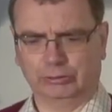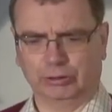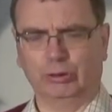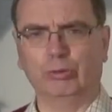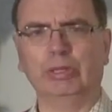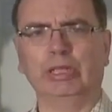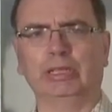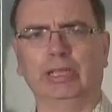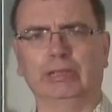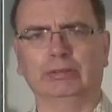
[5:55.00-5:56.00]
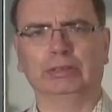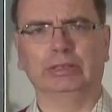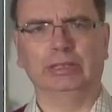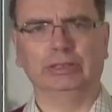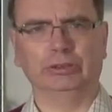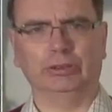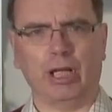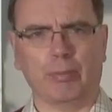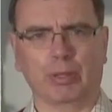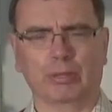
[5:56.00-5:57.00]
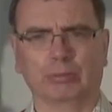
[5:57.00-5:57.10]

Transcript: So all we need now is a drape.